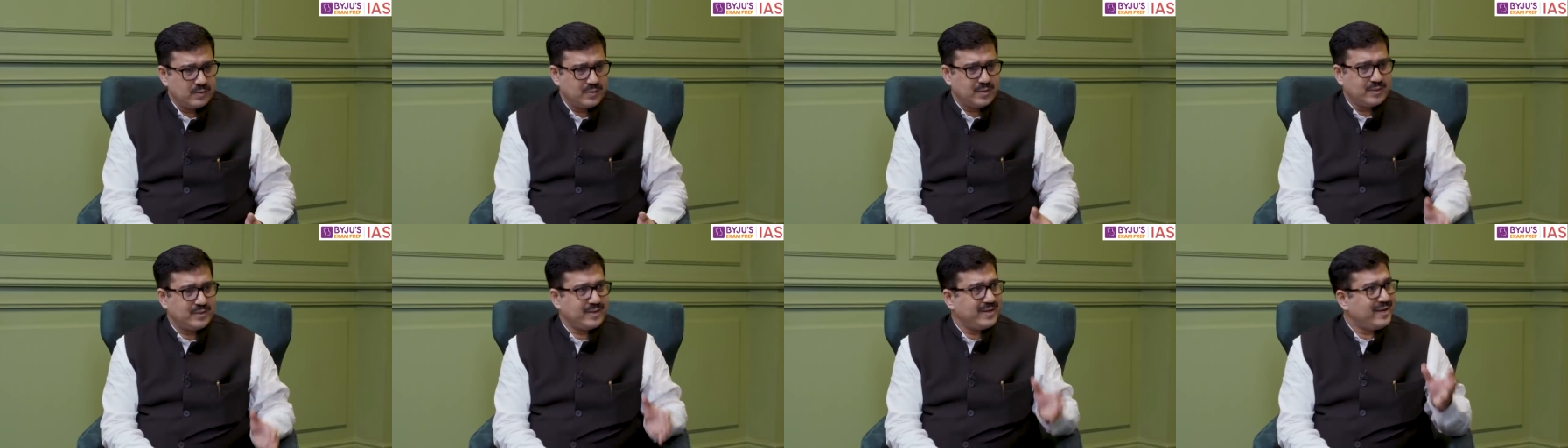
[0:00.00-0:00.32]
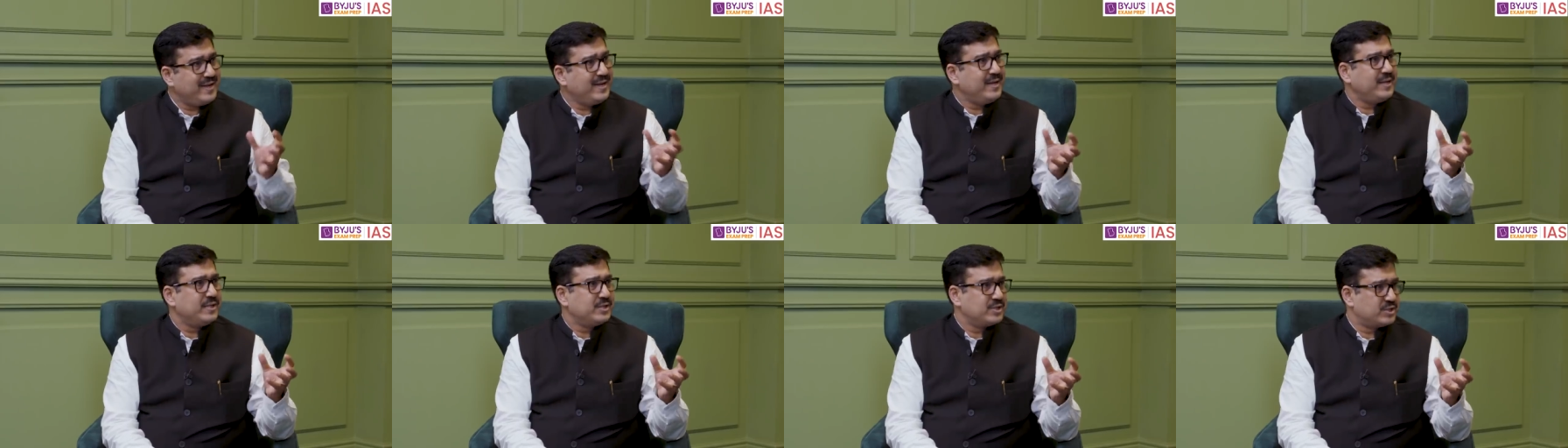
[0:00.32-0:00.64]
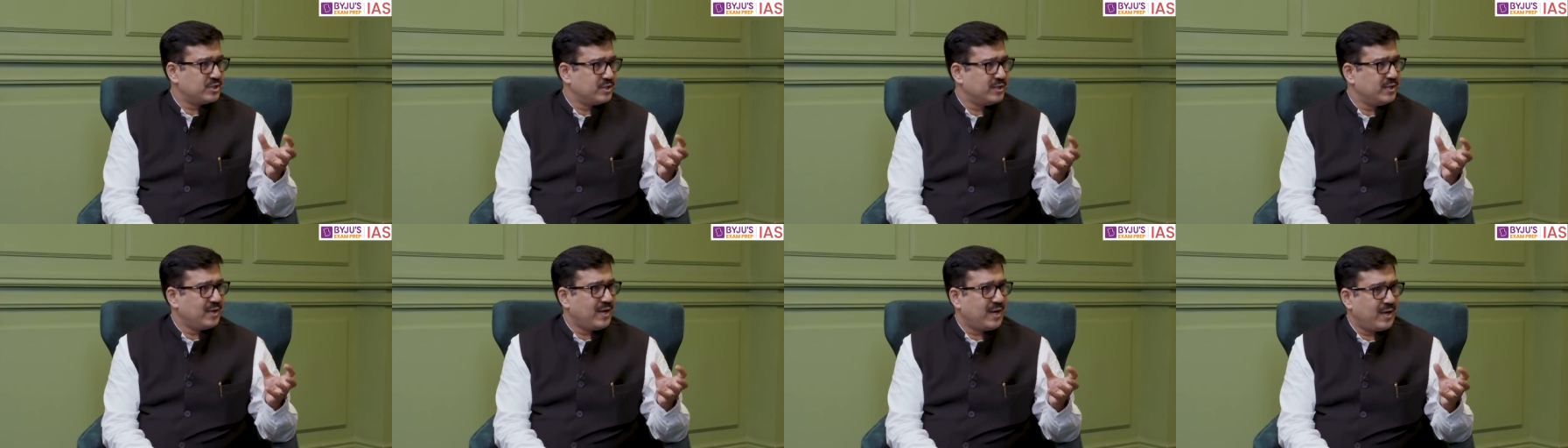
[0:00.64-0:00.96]
that
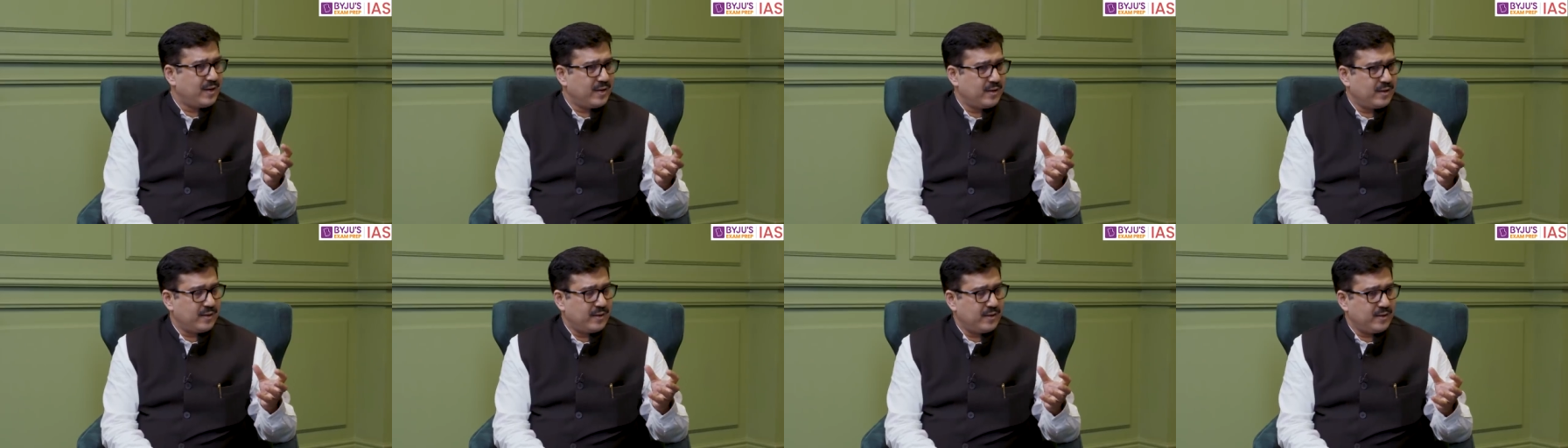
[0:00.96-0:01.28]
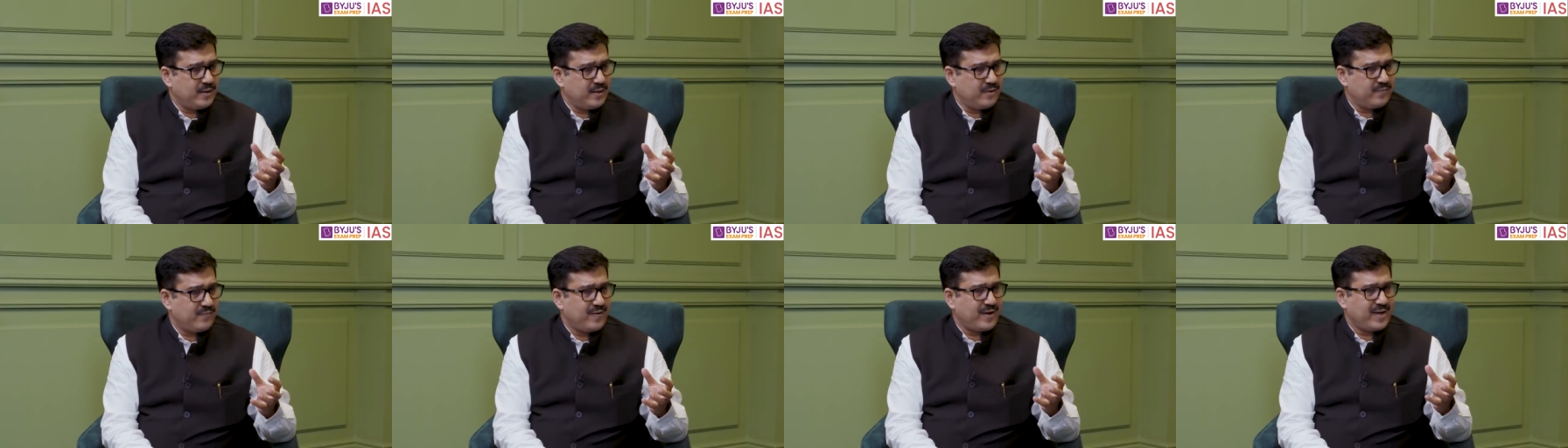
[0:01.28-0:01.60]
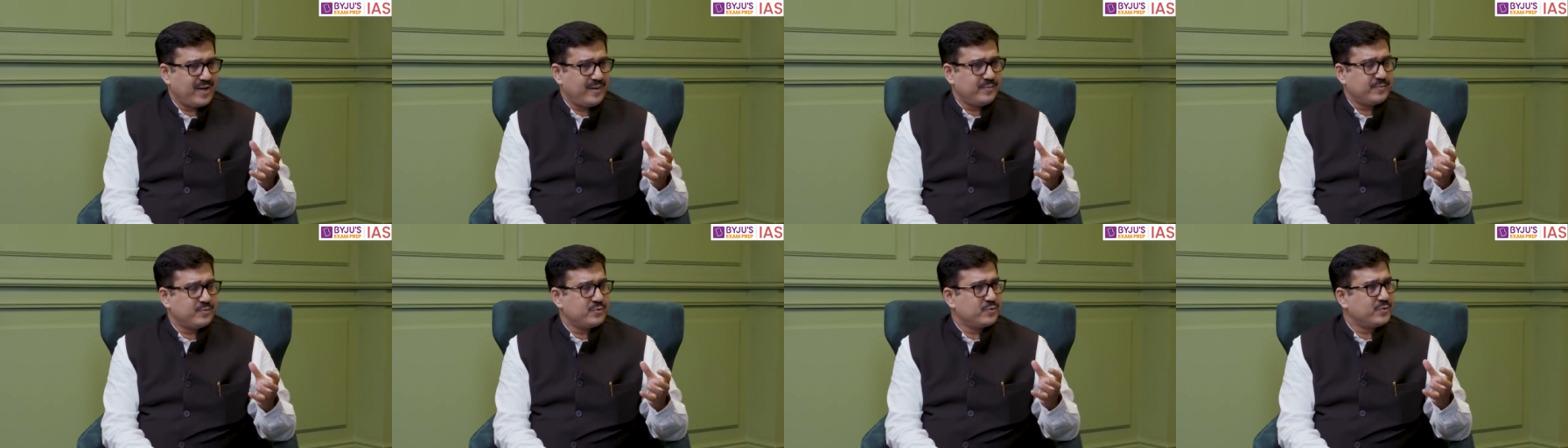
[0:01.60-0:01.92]
age, if I
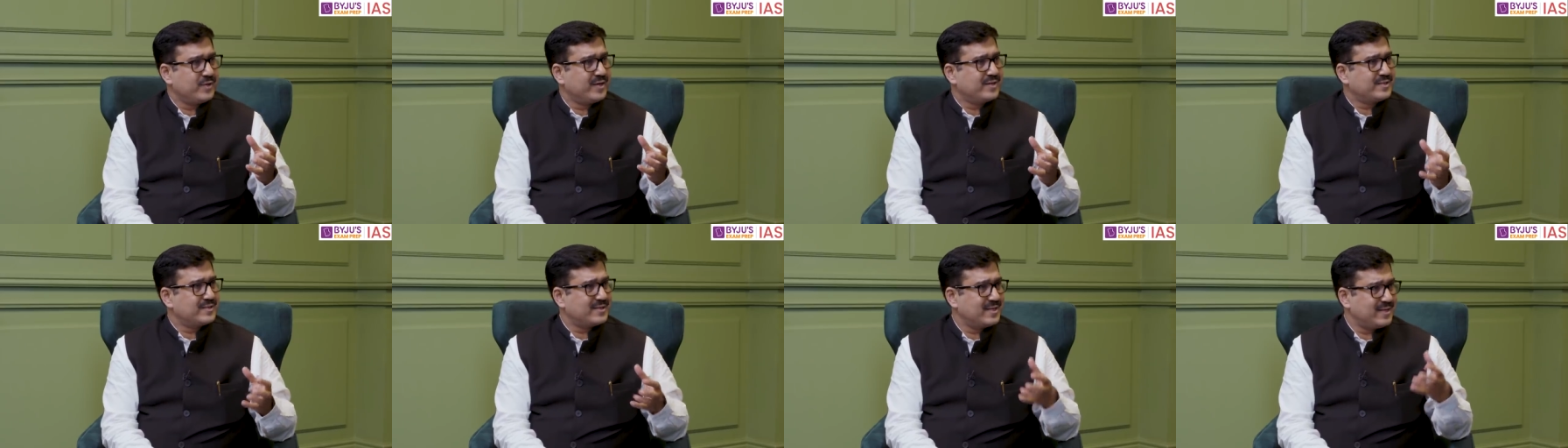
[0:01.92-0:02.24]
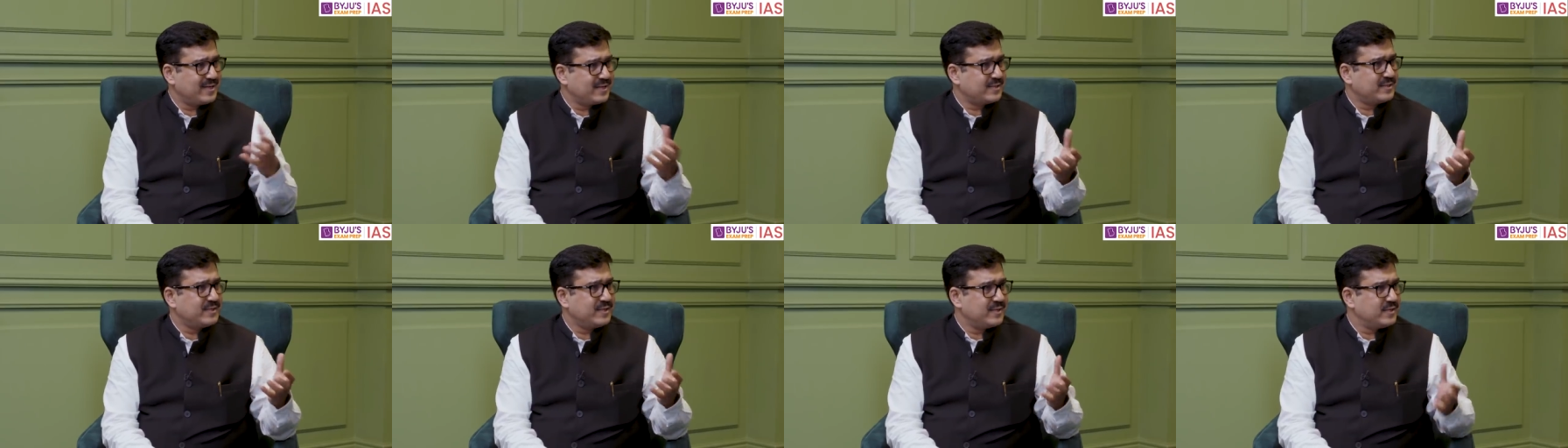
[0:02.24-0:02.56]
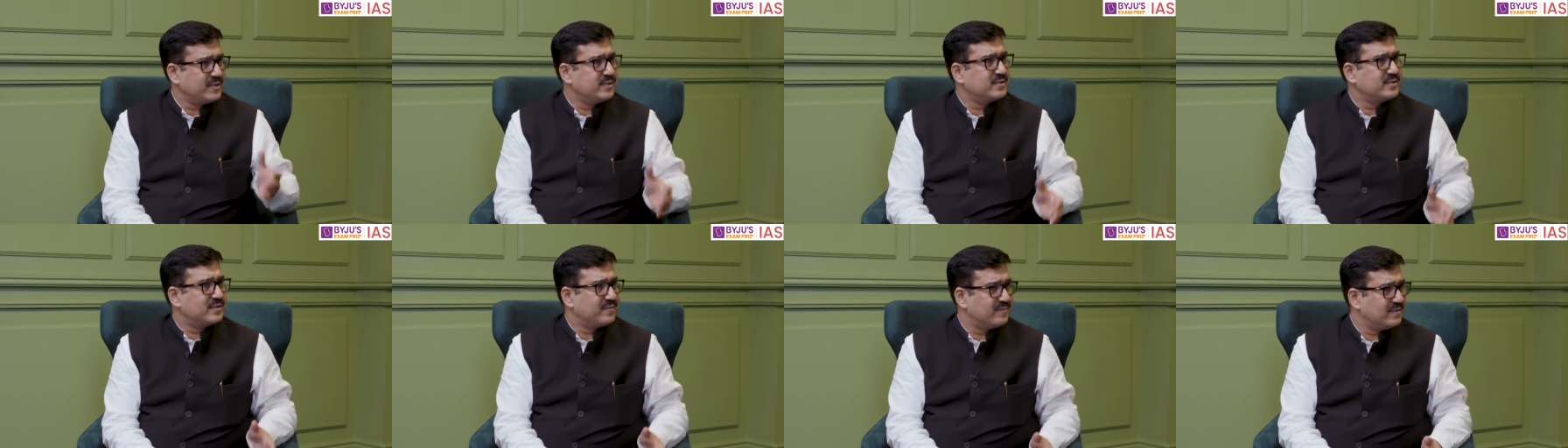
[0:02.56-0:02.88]
have to get
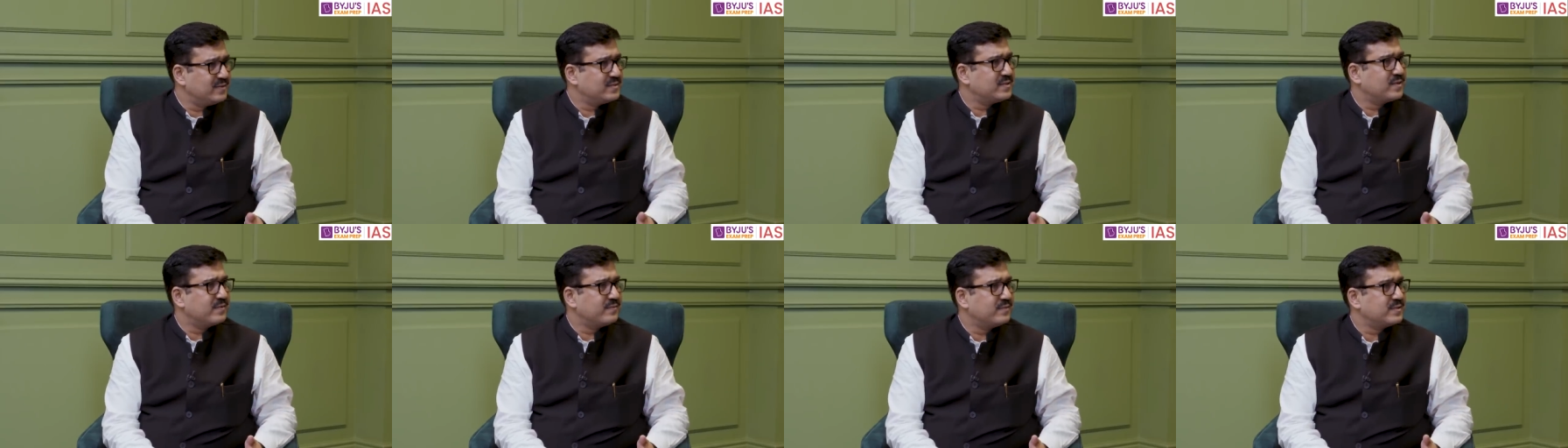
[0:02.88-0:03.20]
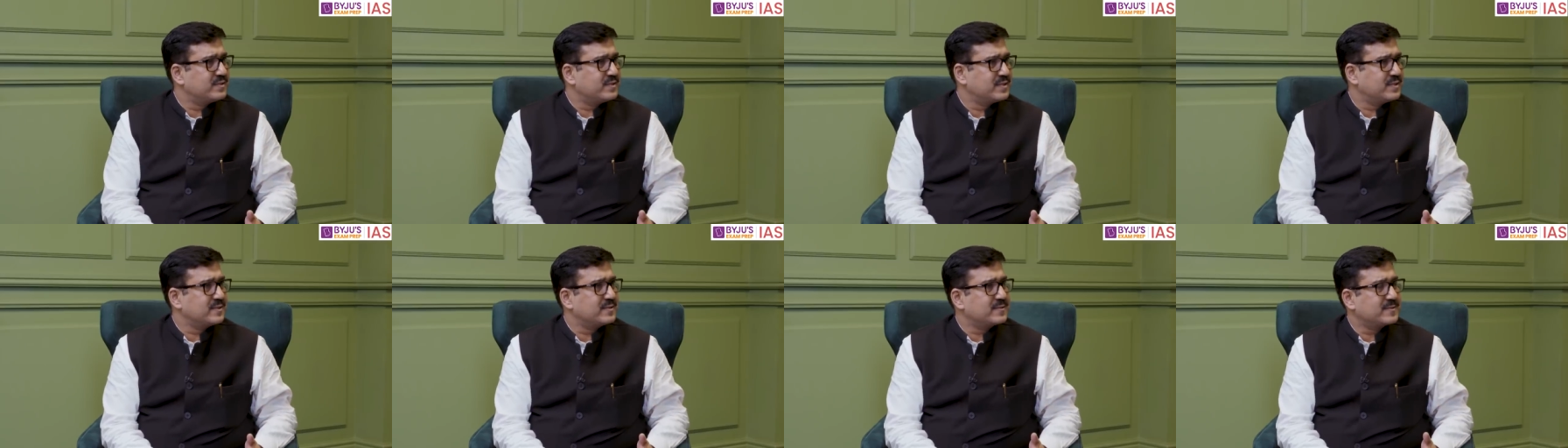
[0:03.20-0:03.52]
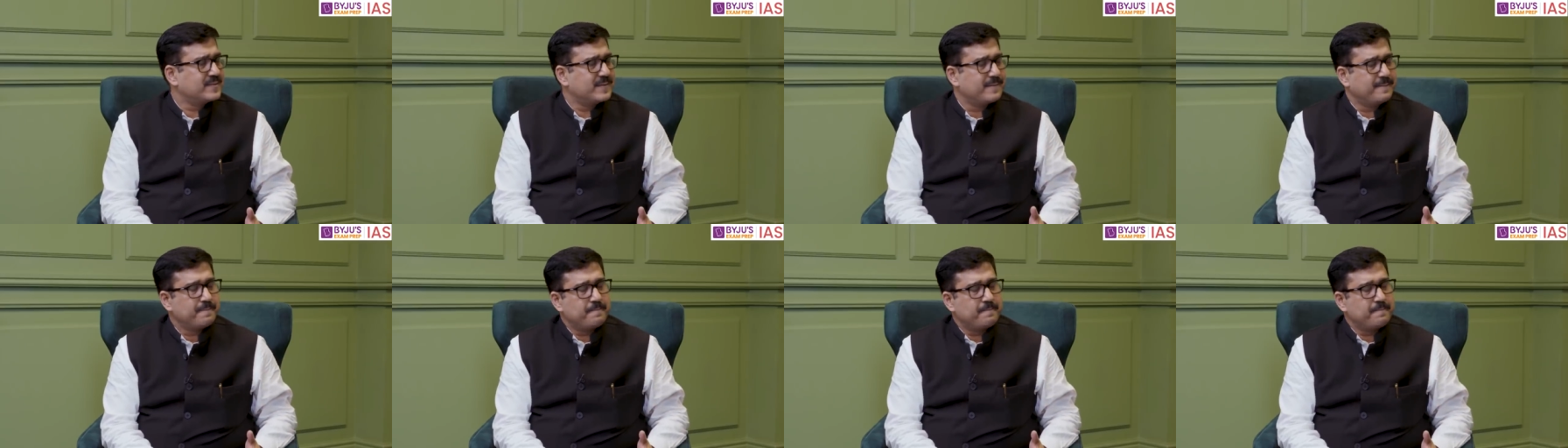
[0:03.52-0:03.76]
selected in civil services,